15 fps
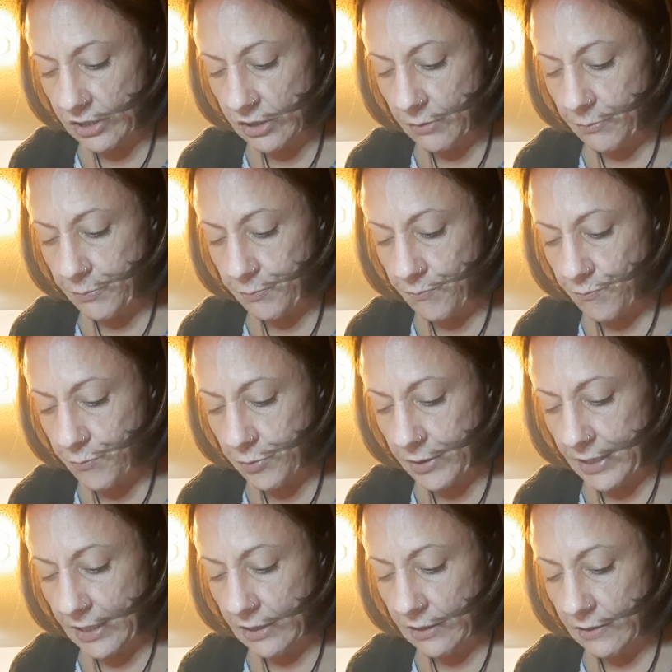
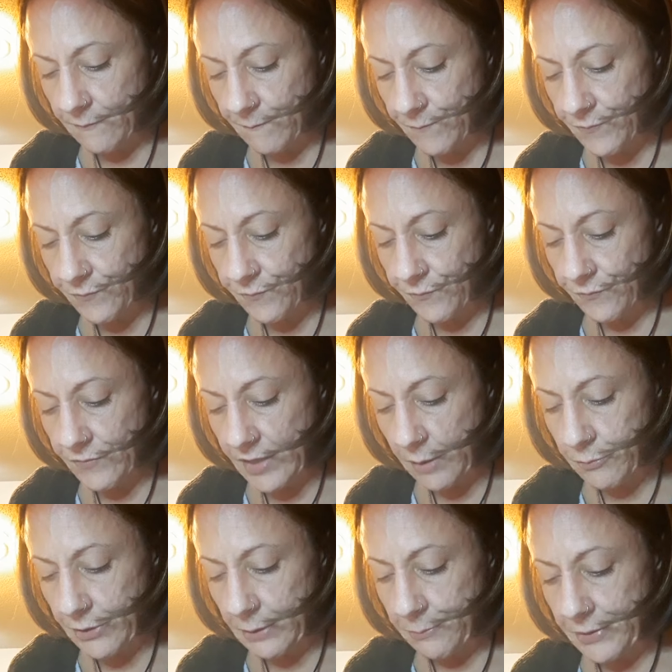They
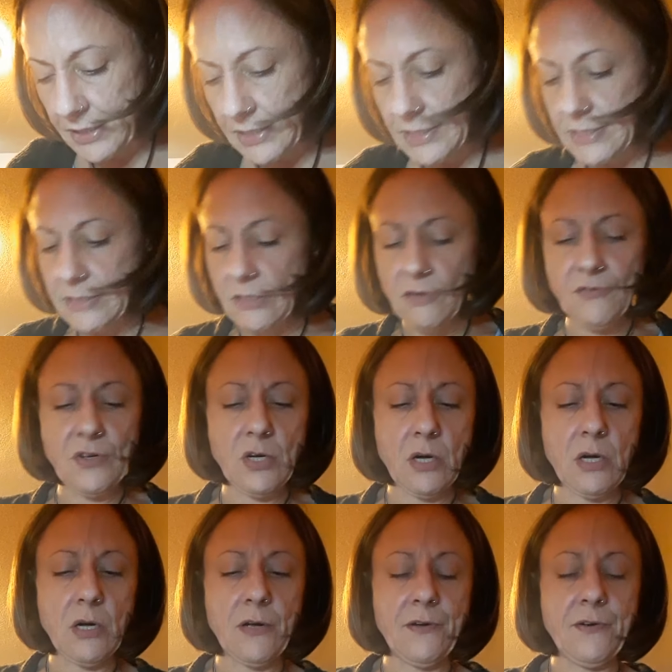bring peace of
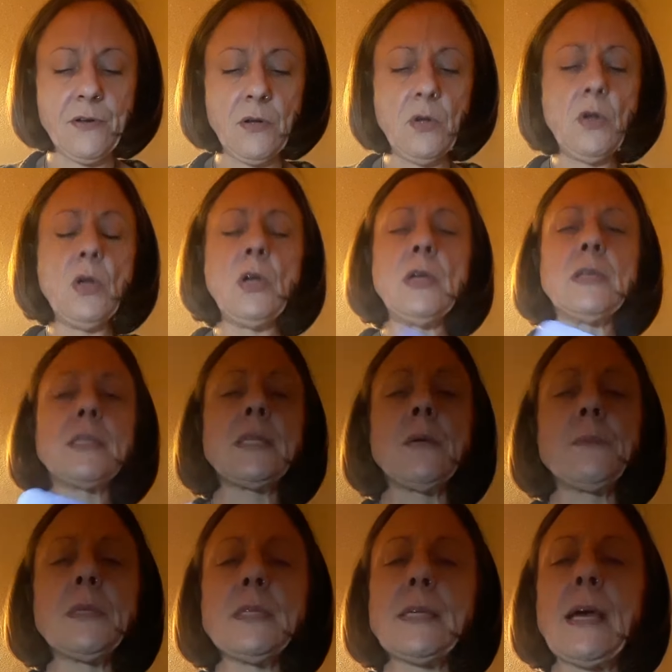God. And
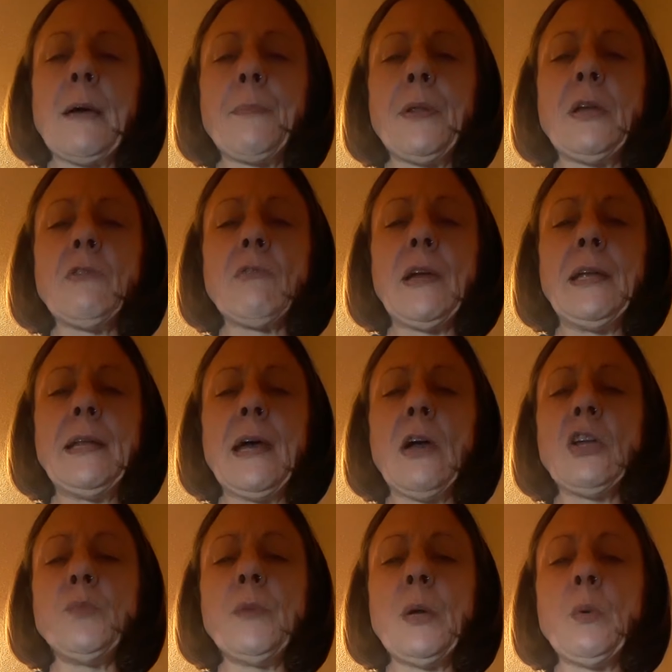something's happening right now.
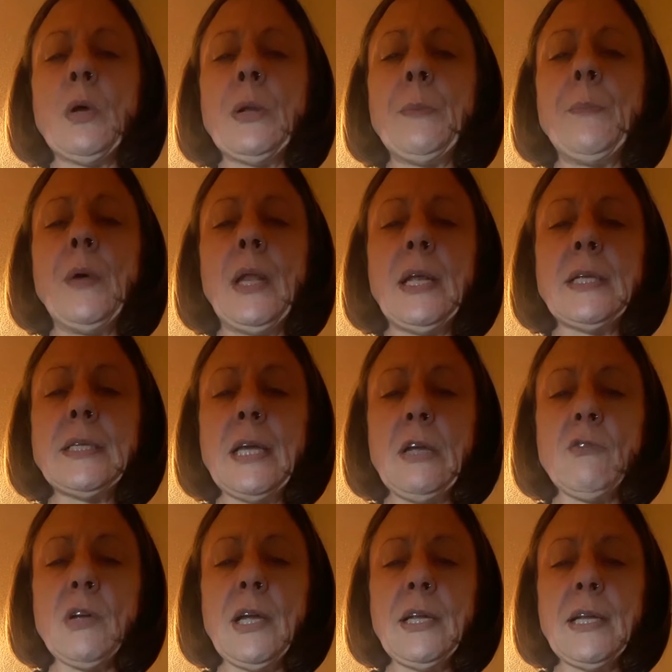You may want to
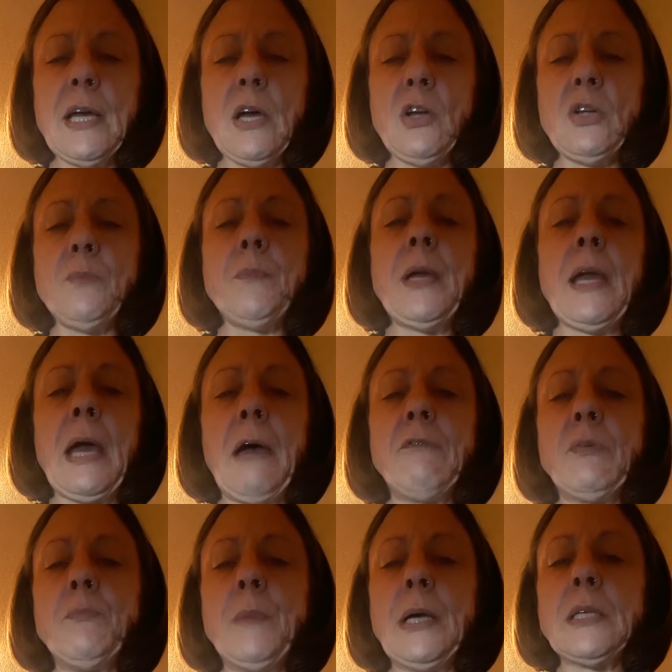meditate right now. You may have
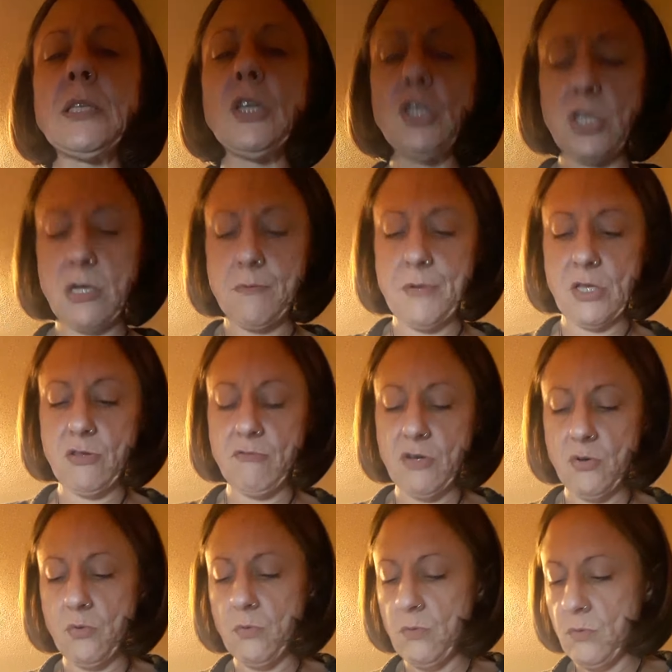a message coming
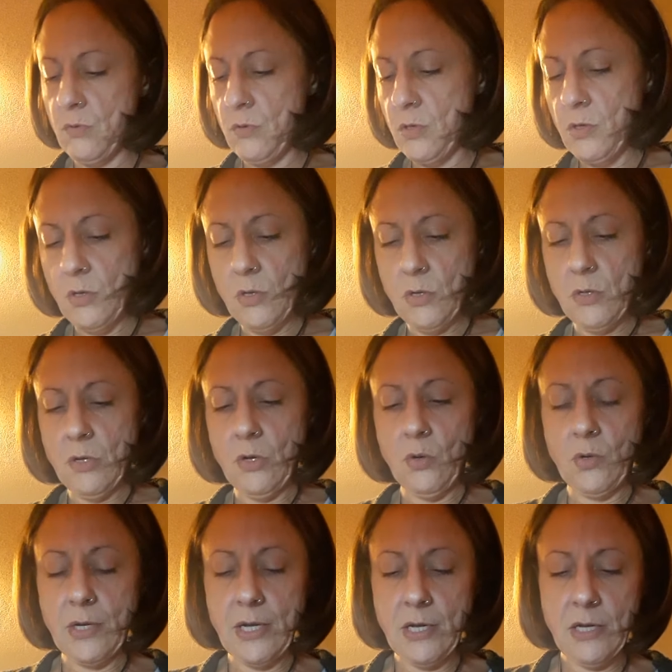through.
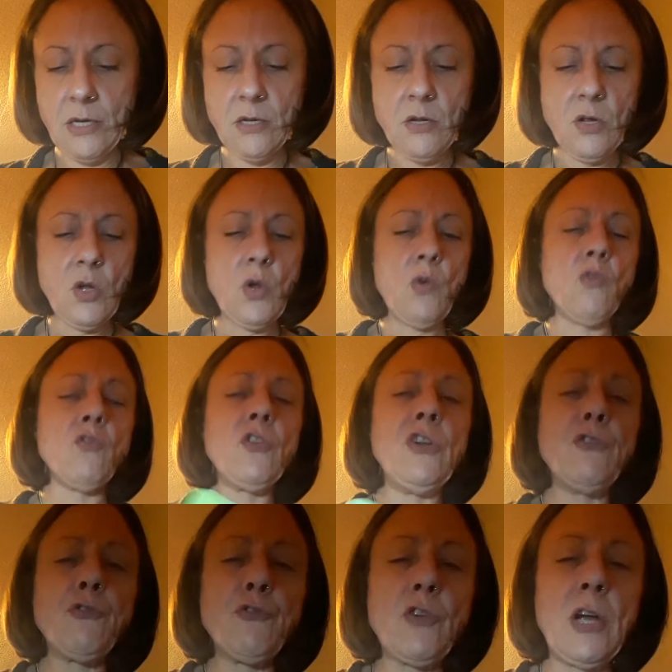Okay.
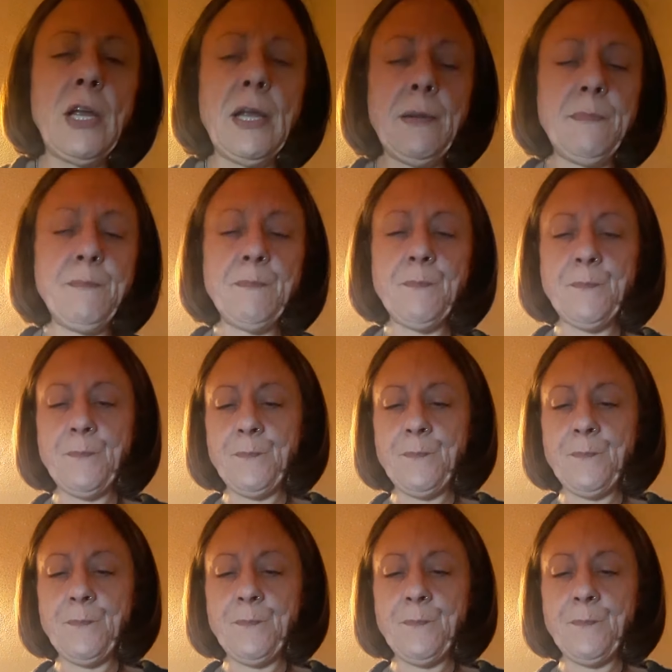Reframe.